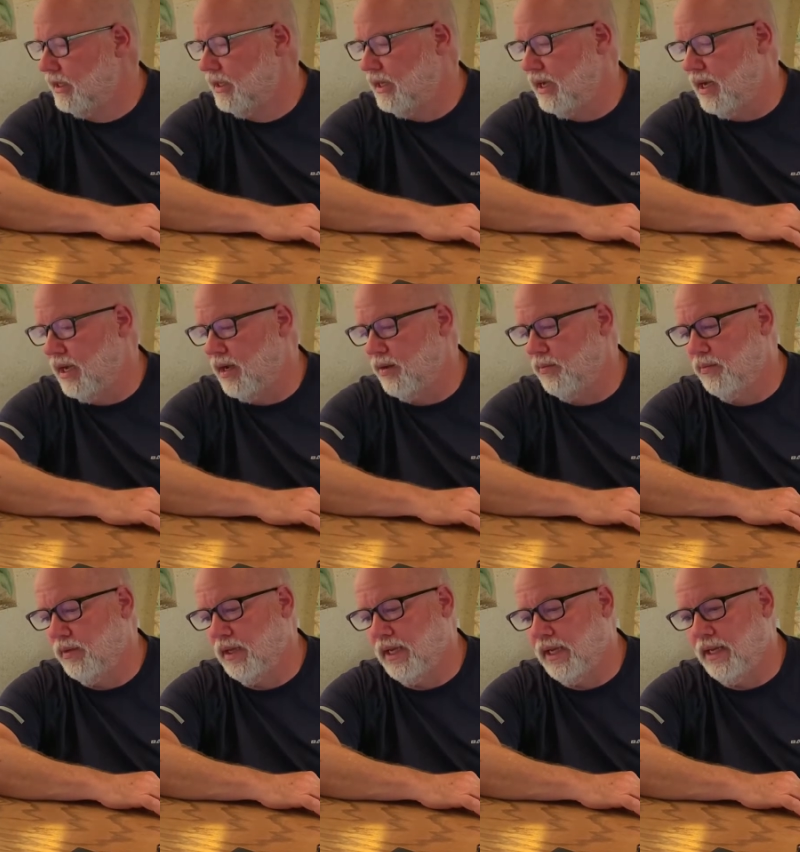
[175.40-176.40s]

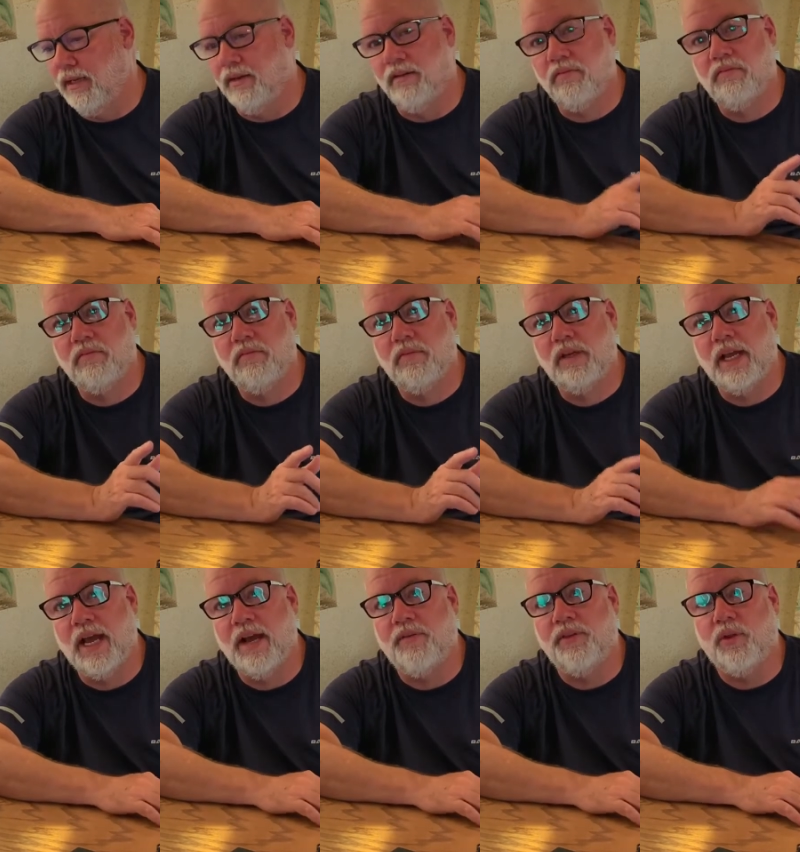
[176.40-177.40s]
and
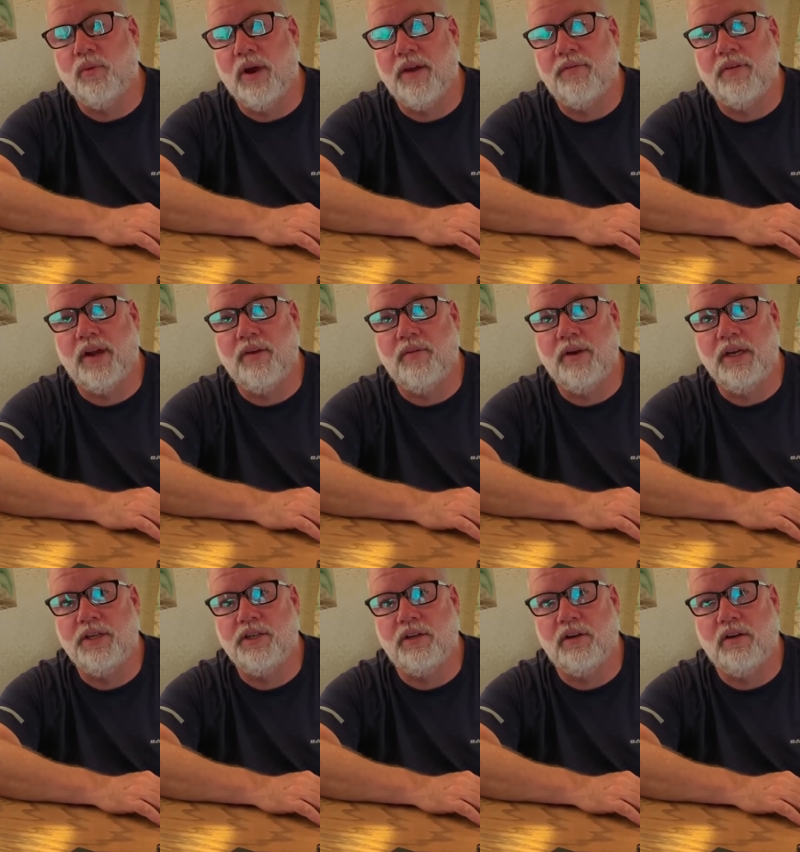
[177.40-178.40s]
having the
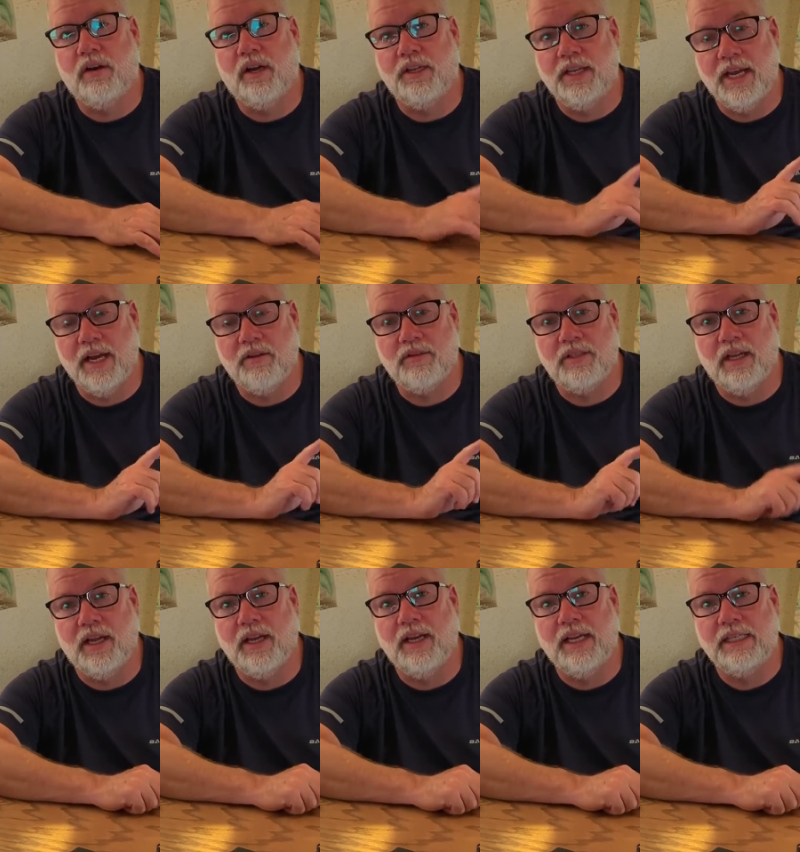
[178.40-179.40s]
WifiRanger on the
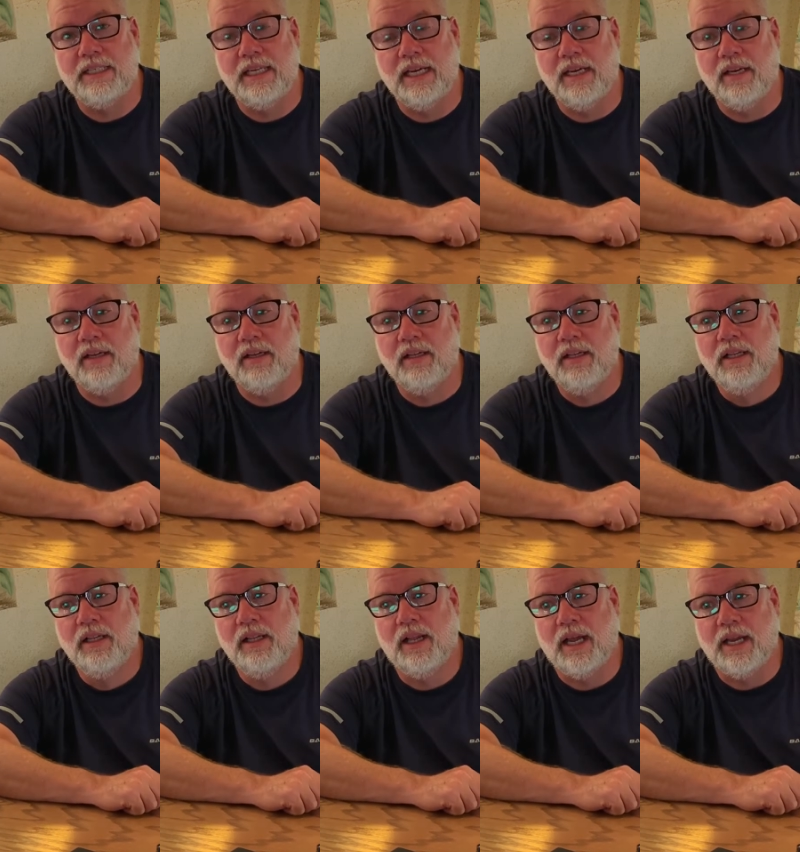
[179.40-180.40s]
outside antenna,
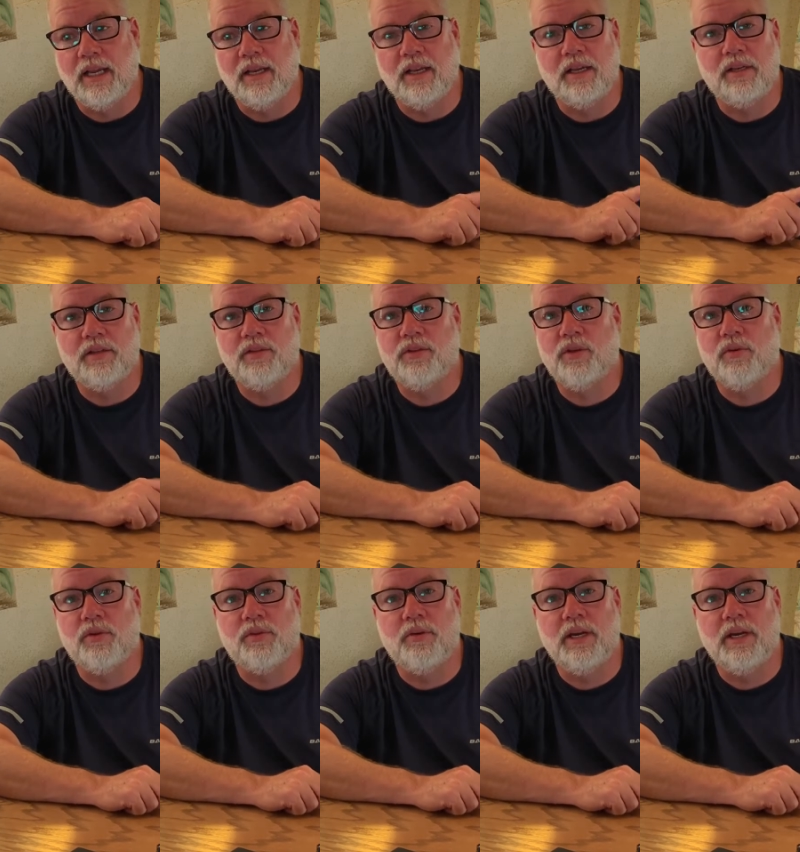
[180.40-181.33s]
I could hit 2 or 3